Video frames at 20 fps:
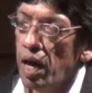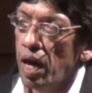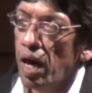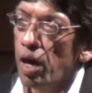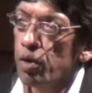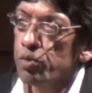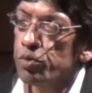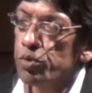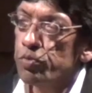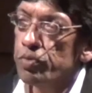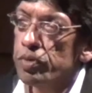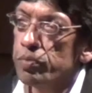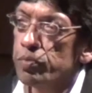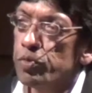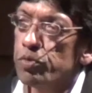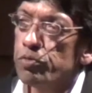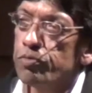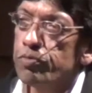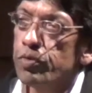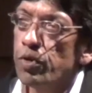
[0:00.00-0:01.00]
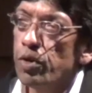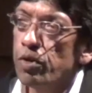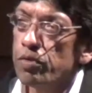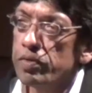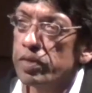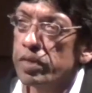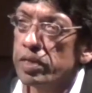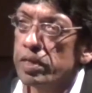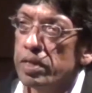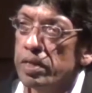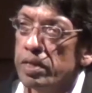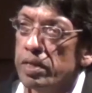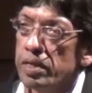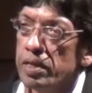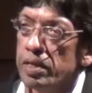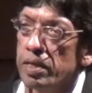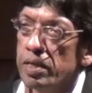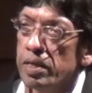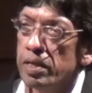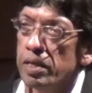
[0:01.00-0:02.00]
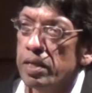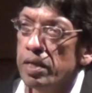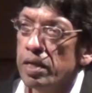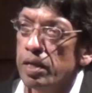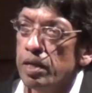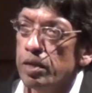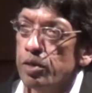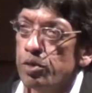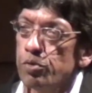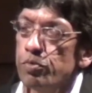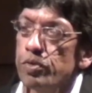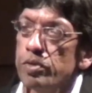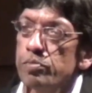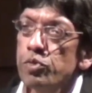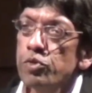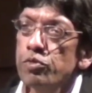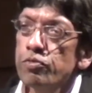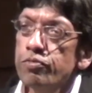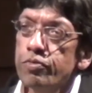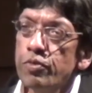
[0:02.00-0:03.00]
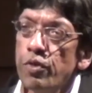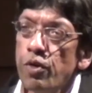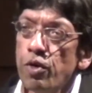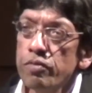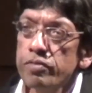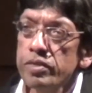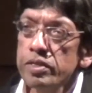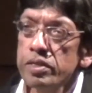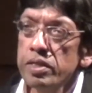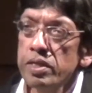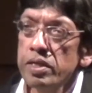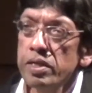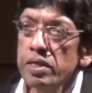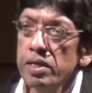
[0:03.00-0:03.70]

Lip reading: How do we move forward? Do we move forward